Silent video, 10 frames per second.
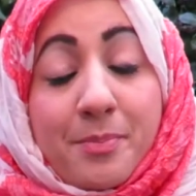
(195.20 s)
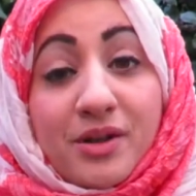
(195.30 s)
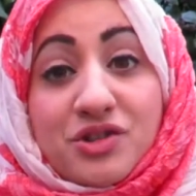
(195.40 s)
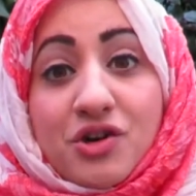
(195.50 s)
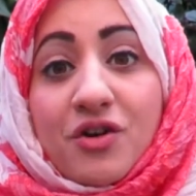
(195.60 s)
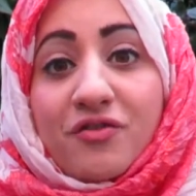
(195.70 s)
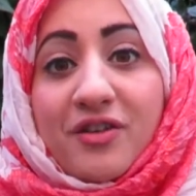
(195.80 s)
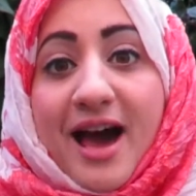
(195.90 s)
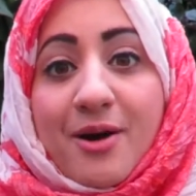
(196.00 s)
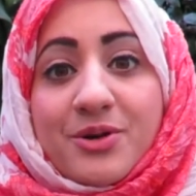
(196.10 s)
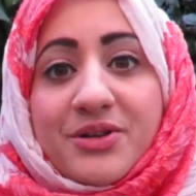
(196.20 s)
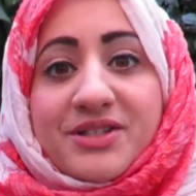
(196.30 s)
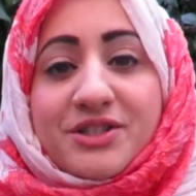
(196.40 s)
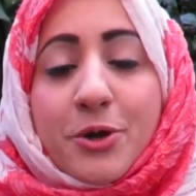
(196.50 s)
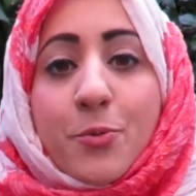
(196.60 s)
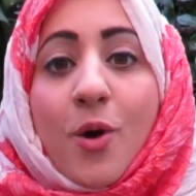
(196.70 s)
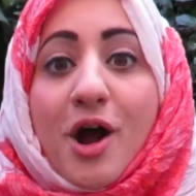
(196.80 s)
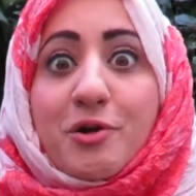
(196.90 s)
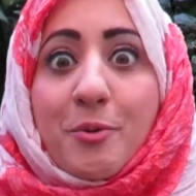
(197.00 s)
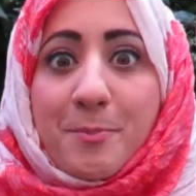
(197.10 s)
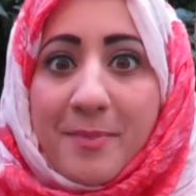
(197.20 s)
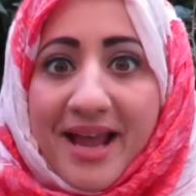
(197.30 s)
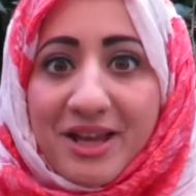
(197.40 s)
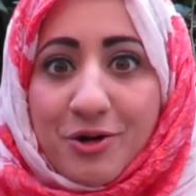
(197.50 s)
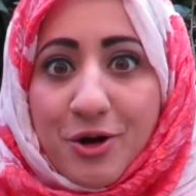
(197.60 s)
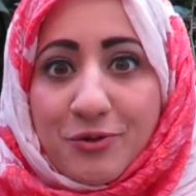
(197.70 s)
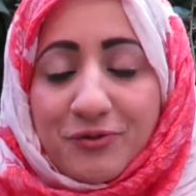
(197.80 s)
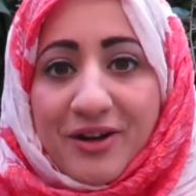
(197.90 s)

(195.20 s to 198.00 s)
bunch of flowers. So why not make your own